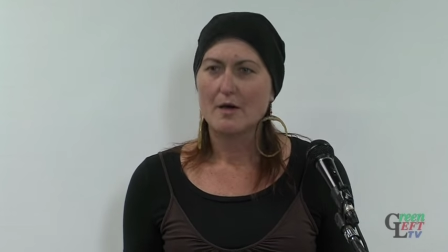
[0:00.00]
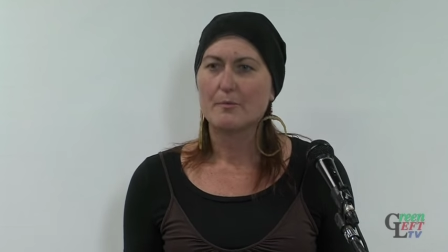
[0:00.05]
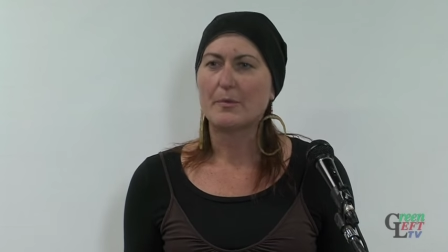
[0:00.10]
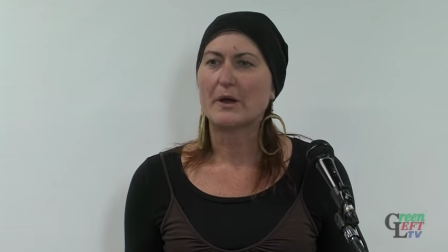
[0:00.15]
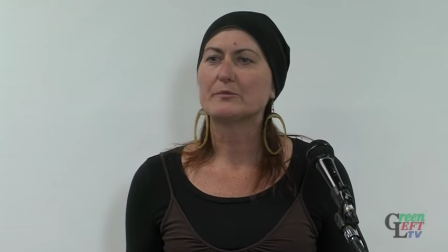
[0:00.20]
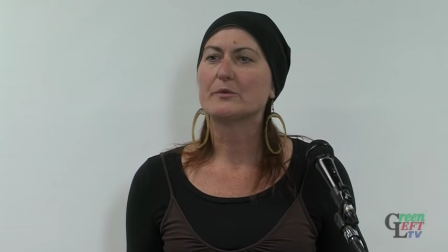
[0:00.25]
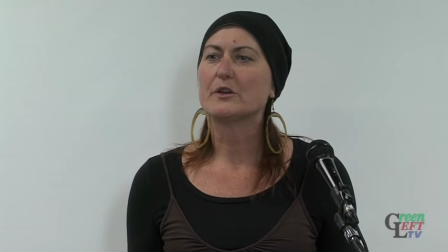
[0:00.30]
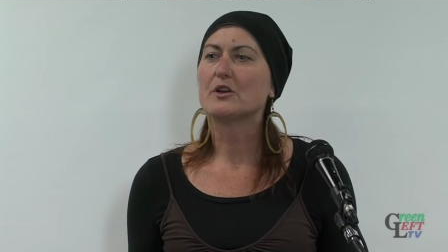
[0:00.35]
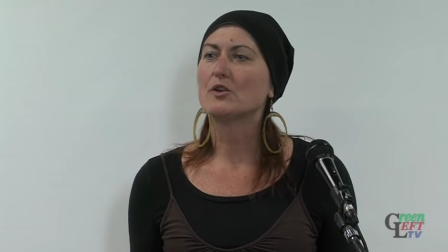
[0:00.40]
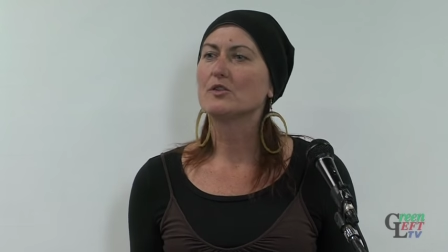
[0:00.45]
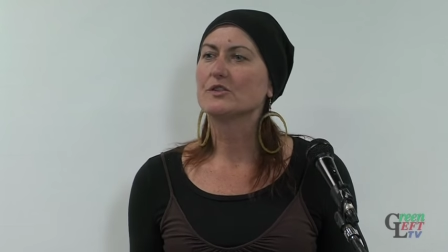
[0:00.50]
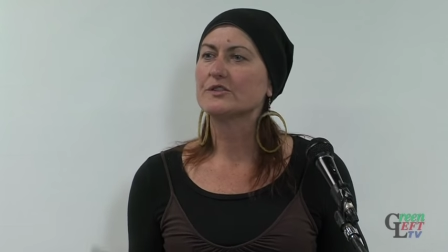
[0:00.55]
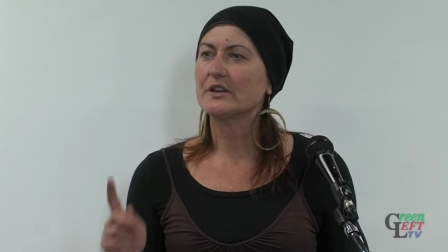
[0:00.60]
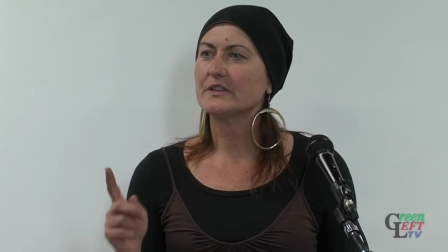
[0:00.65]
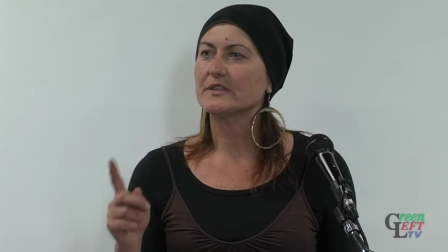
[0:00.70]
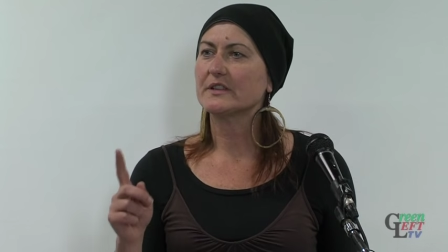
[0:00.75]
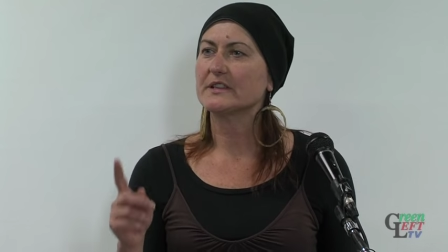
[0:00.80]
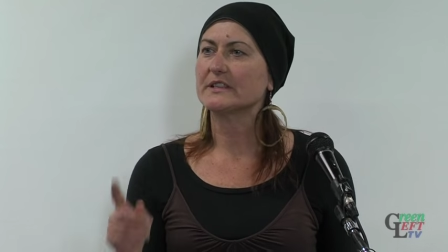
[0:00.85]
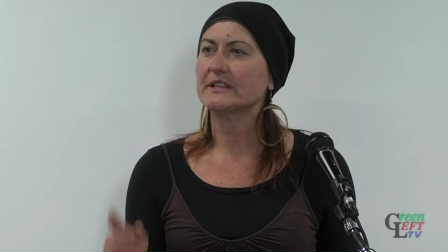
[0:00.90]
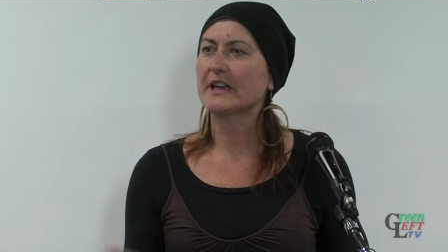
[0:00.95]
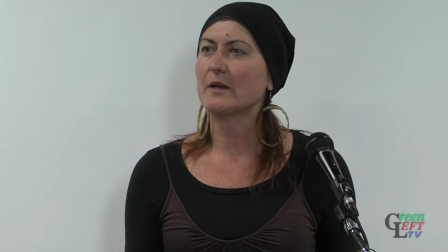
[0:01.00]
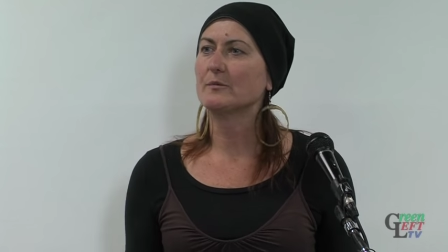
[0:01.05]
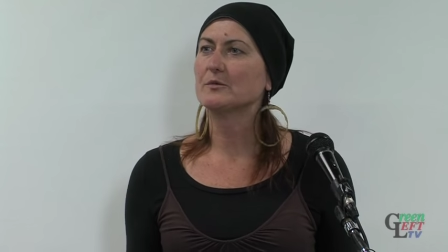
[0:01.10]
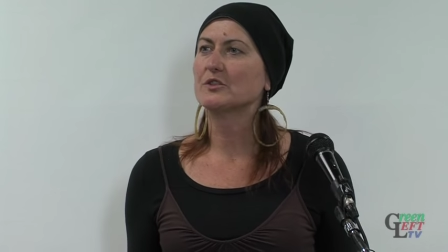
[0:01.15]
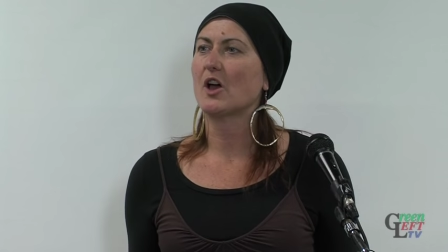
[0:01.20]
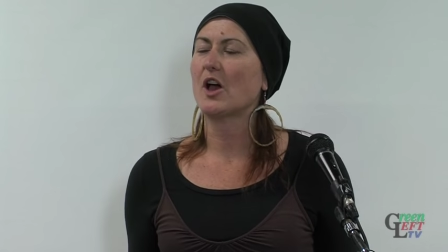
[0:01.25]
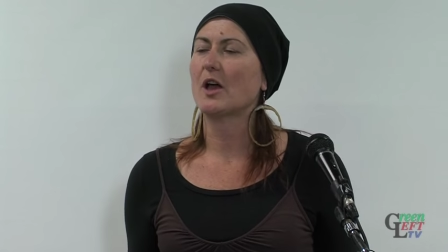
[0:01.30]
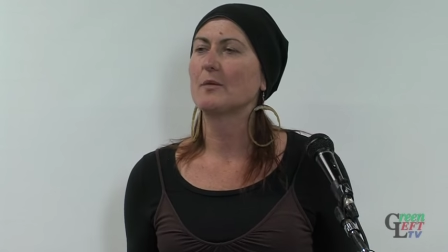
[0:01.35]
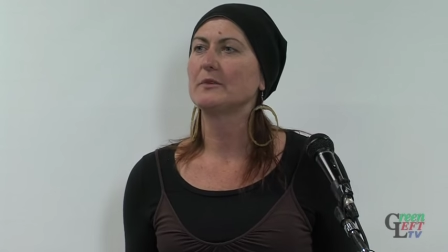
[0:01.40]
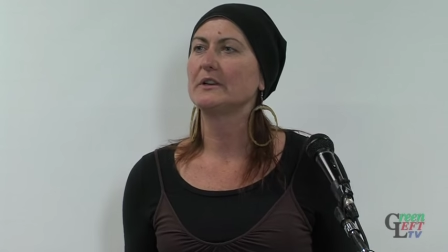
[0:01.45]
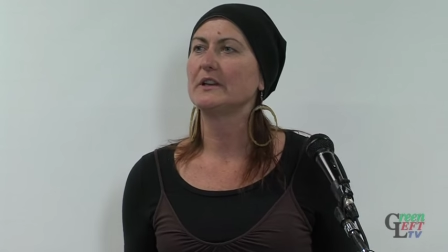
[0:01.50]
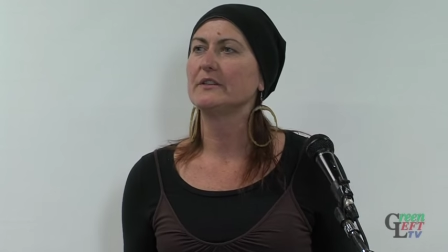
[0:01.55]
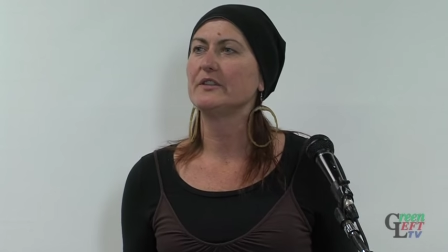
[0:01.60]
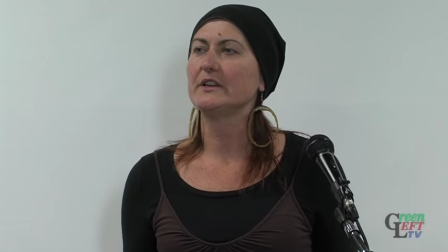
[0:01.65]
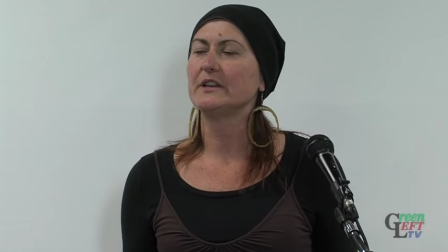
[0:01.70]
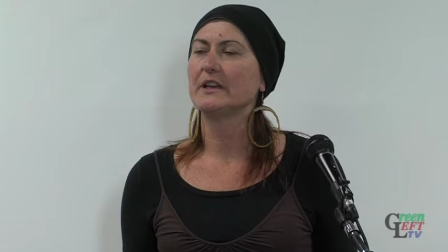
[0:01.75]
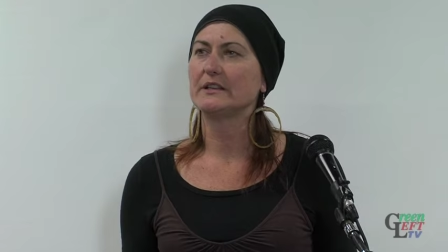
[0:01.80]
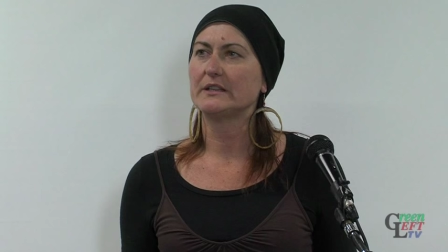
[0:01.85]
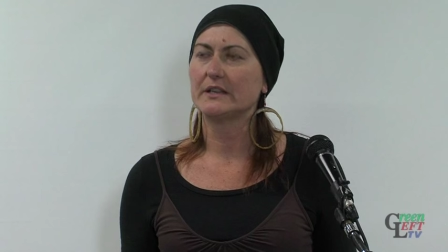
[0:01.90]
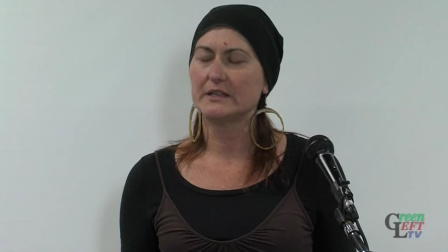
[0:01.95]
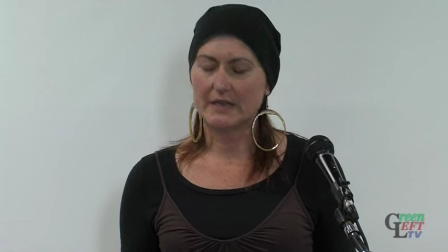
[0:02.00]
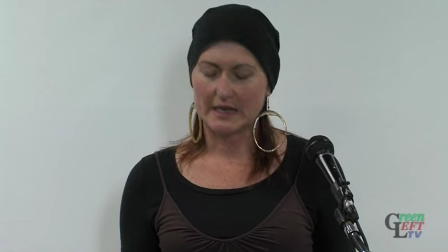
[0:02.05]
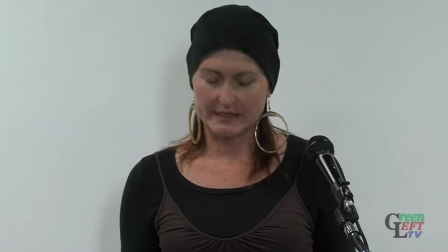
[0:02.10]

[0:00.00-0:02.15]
But we're also at the same time living in an,